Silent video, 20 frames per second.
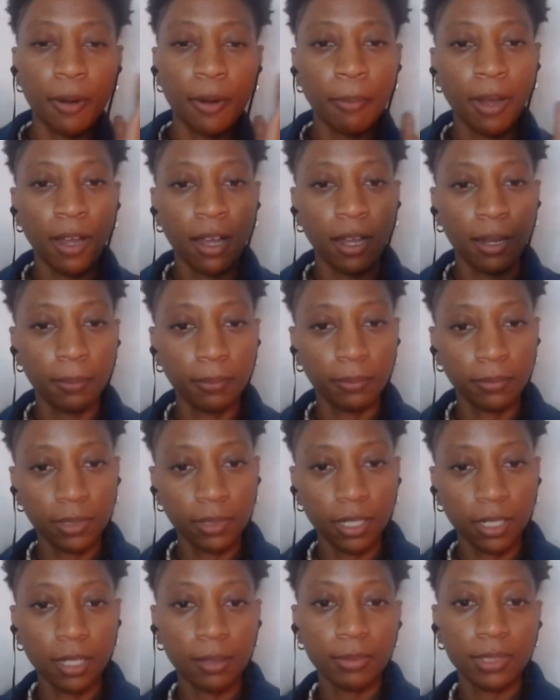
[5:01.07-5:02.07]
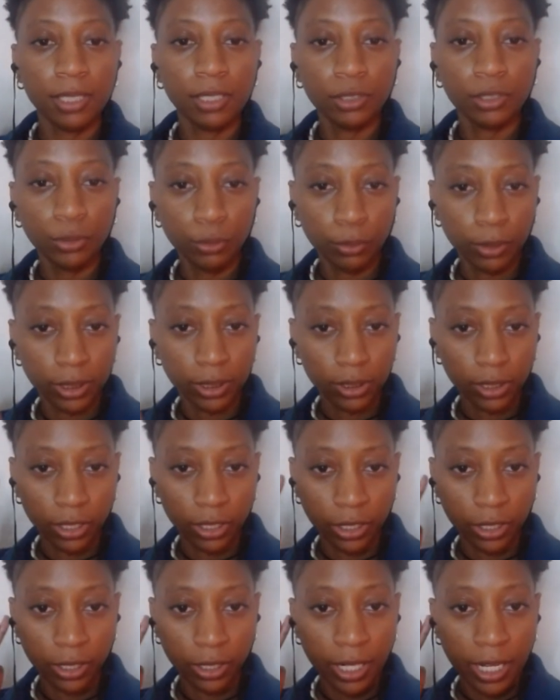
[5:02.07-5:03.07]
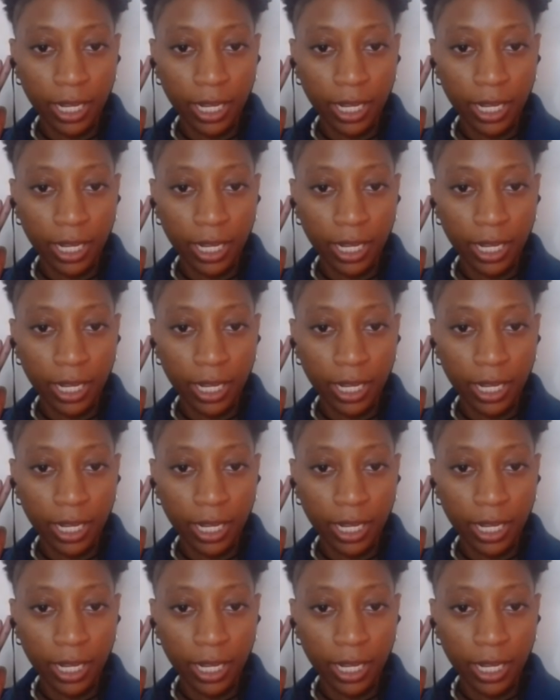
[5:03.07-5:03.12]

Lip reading: mom comes and joins her,